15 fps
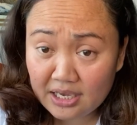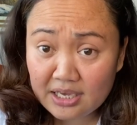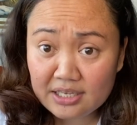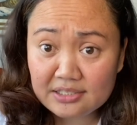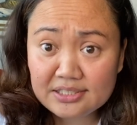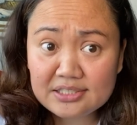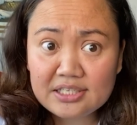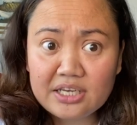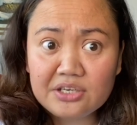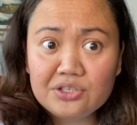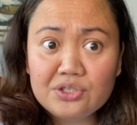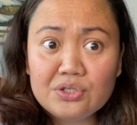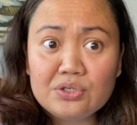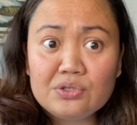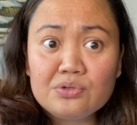Instead,
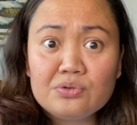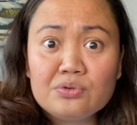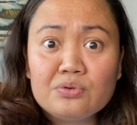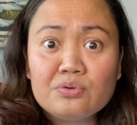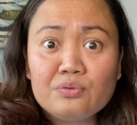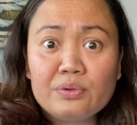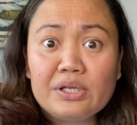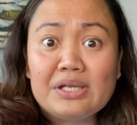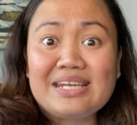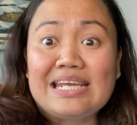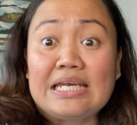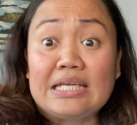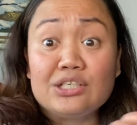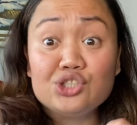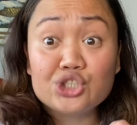you will
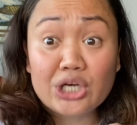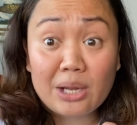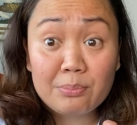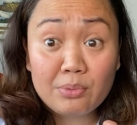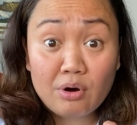need a job